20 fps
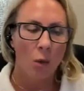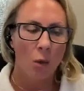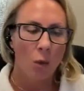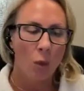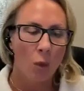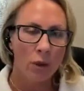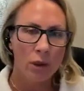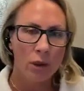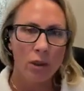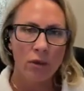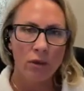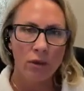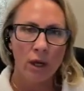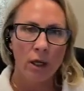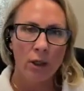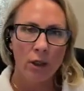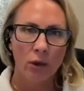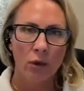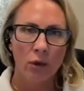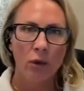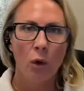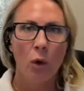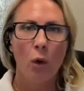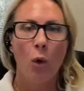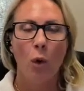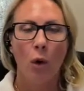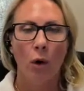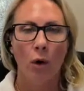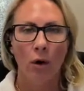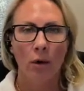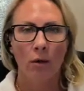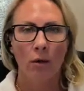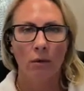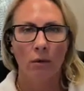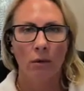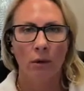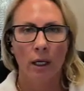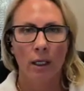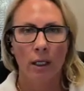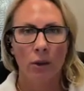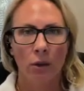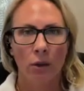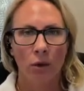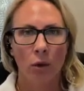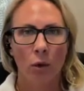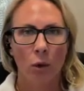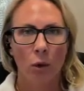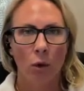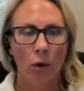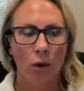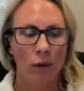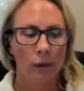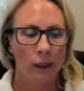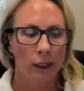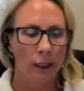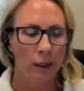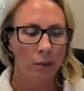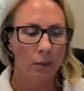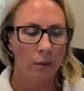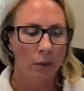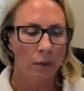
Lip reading: once you've got your core, right, your core